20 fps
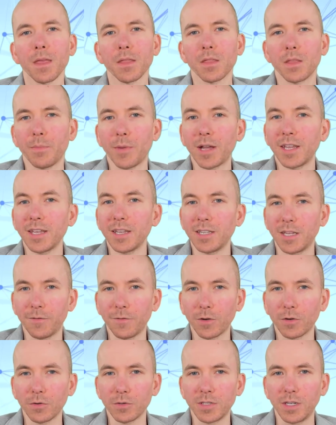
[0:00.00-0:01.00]
the mining
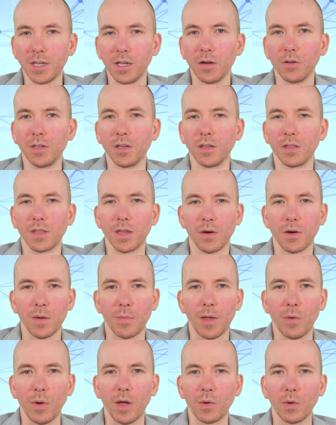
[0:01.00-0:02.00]
difficulty on the Ethereum
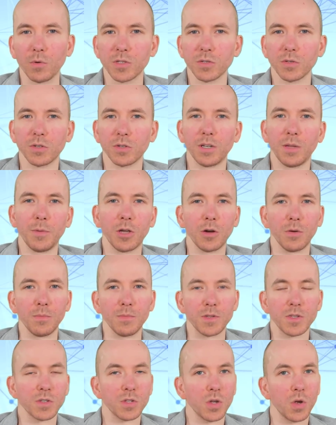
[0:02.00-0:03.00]
network will suddenly become
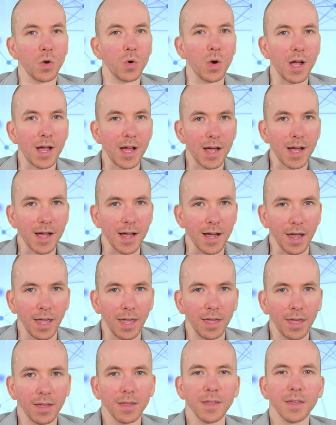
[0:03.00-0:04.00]
so
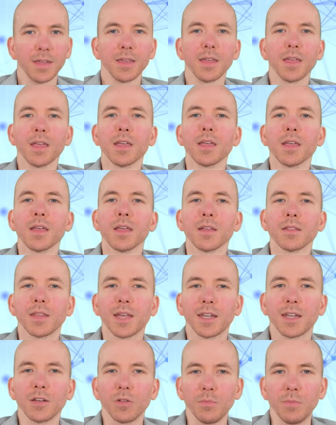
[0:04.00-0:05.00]
high
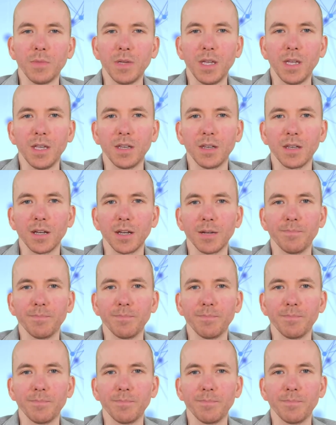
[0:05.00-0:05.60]
that it'll mean